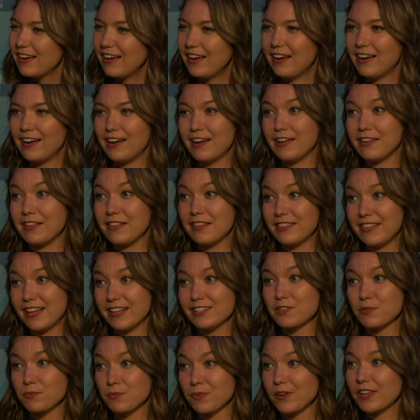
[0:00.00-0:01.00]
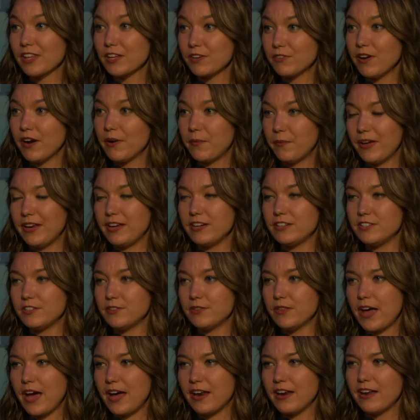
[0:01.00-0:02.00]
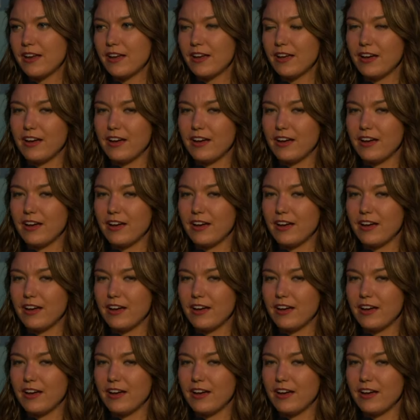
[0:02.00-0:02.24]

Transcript: Uh, that's a really great way to do that.